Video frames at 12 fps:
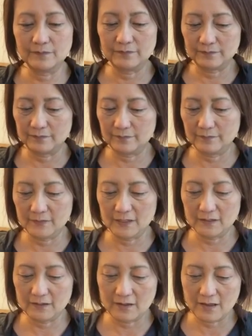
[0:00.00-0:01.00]

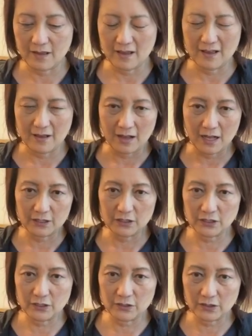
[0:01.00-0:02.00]
I'll
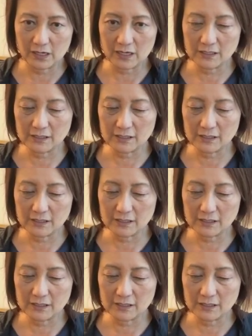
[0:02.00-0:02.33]
show you guys.